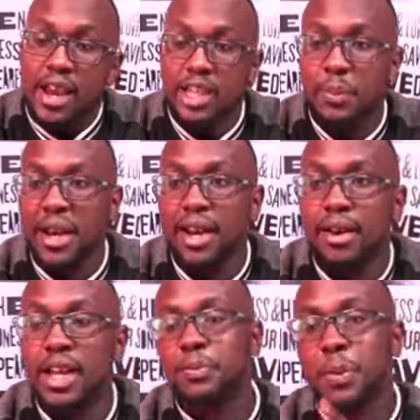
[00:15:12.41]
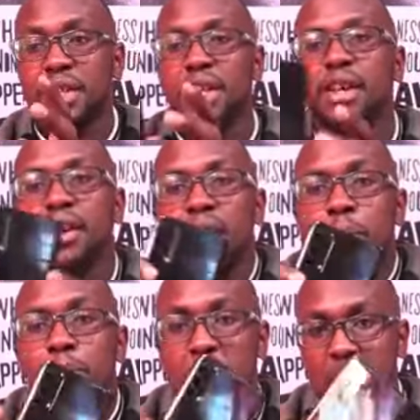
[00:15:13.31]
It's pretty
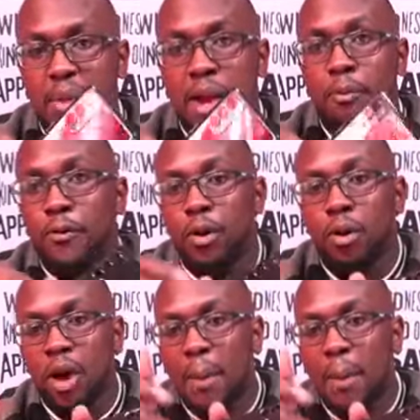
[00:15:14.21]
premium for